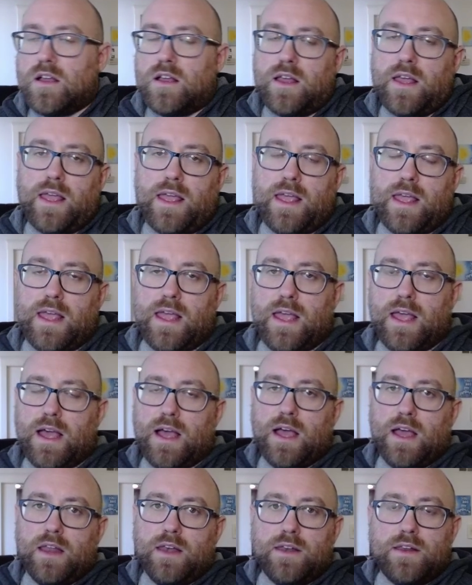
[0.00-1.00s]

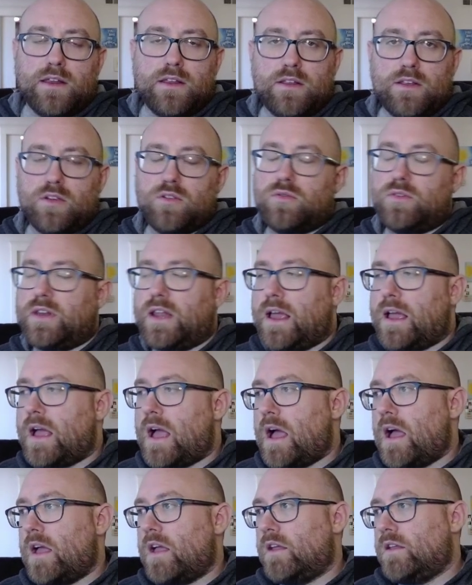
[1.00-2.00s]
and
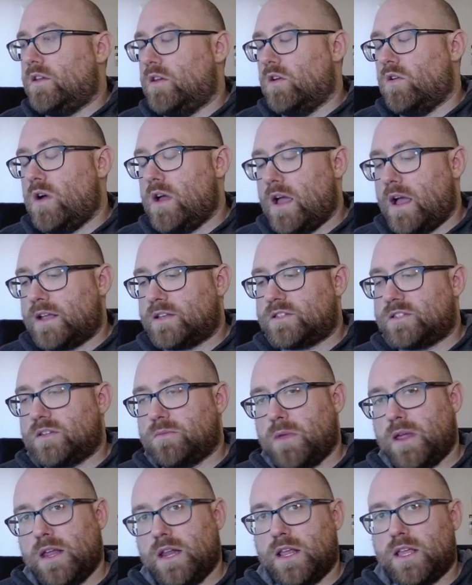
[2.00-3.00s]

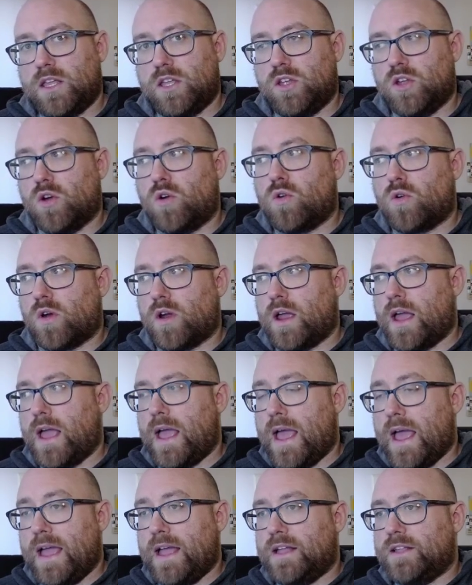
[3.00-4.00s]
estimating your
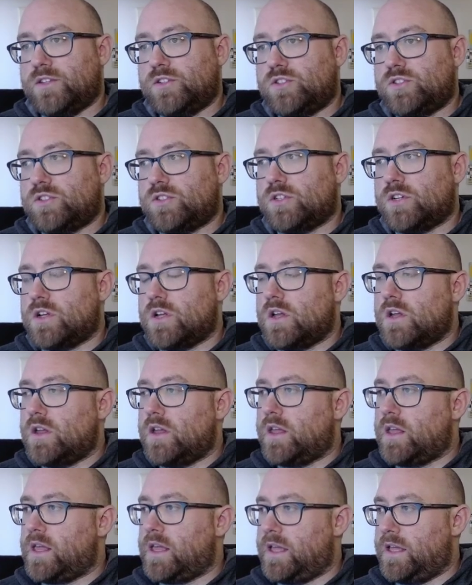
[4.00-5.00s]
edge
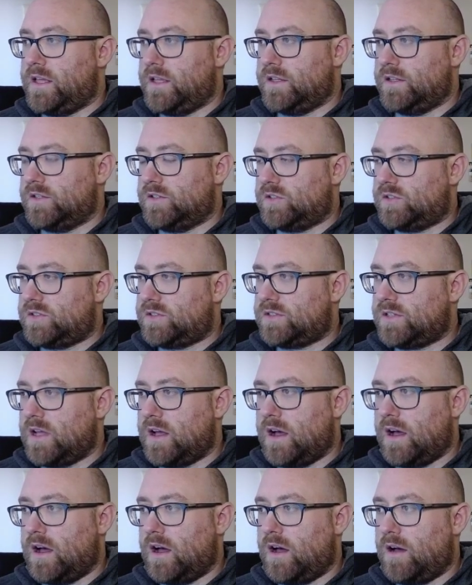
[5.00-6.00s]
is
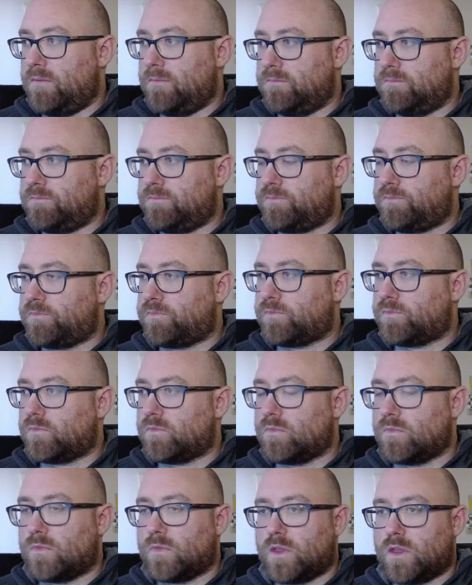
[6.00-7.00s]

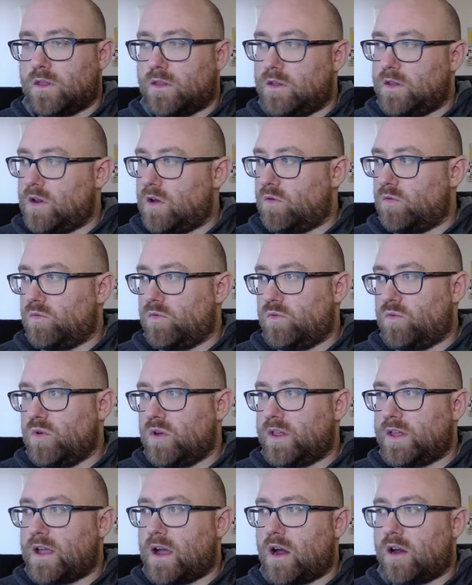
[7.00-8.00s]

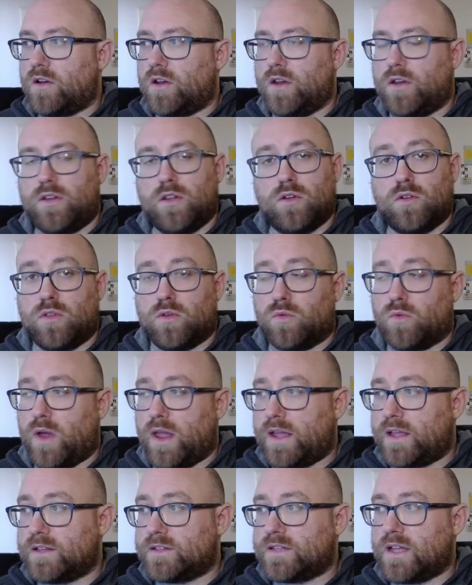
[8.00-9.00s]
really hard to do. The
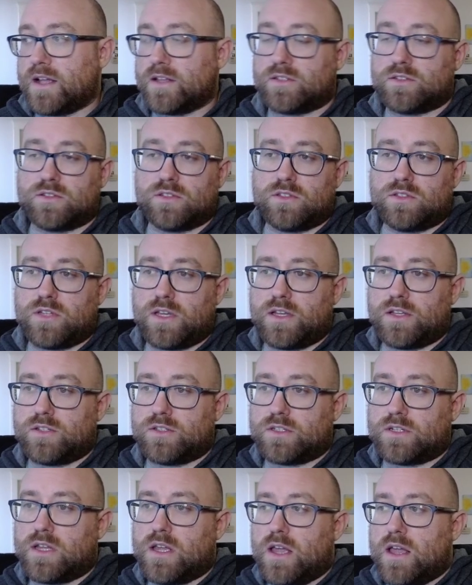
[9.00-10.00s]
rake is constantly
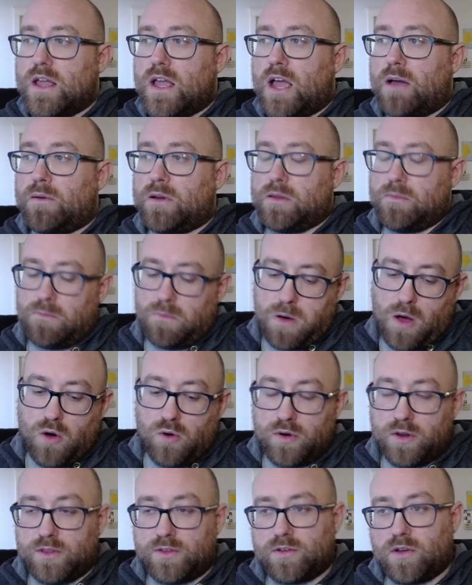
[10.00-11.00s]
changing. How many
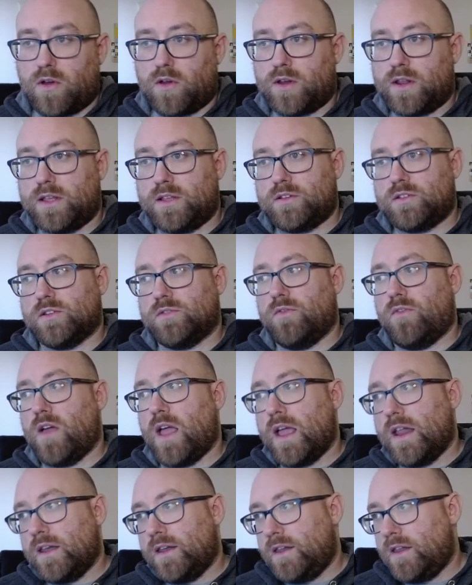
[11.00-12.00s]
opponents are in each
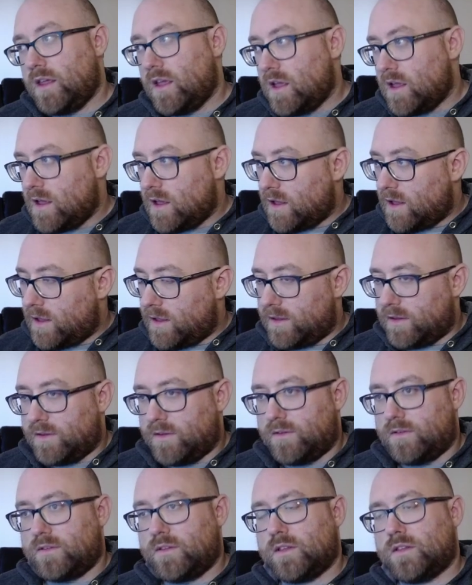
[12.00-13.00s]
event
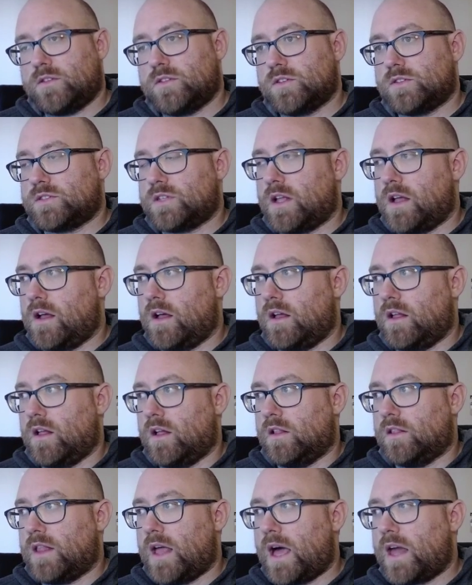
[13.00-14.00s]
it's just
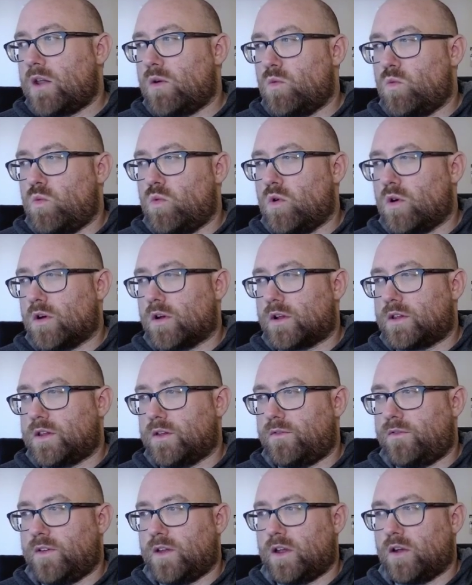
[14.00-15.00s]
a lot of work to
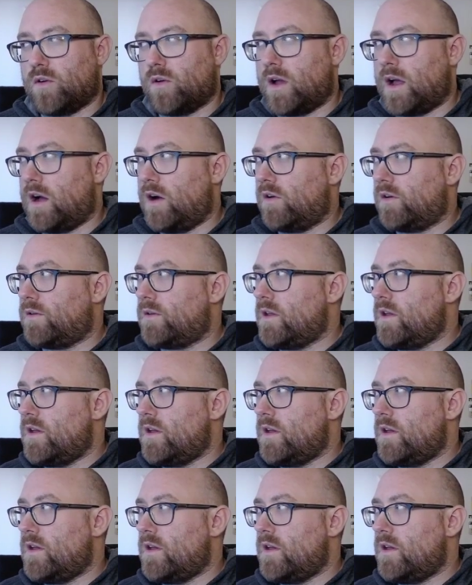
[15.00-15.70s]
figure out.